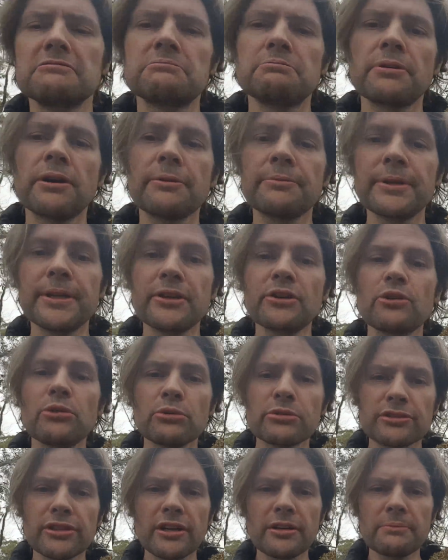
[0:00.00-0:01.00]
probably
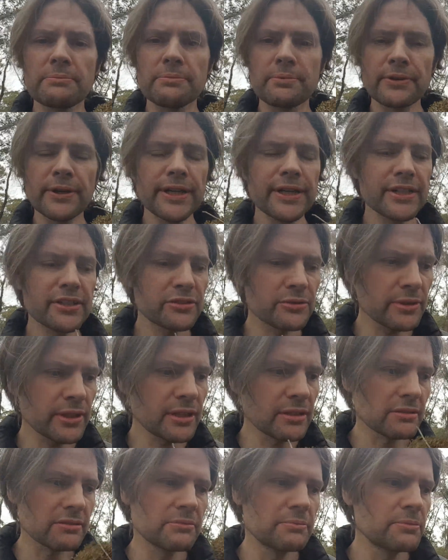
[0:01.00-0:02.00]
also breed as
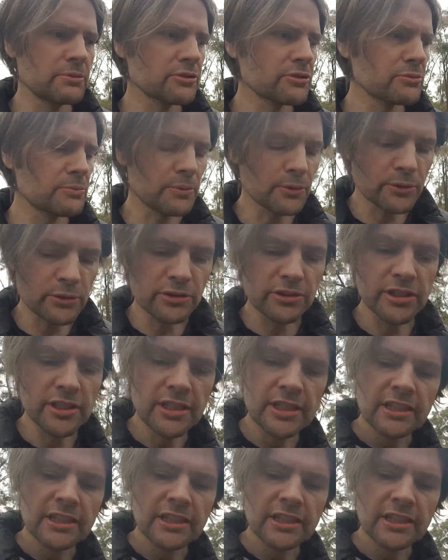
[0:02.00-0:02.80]
well, put spores.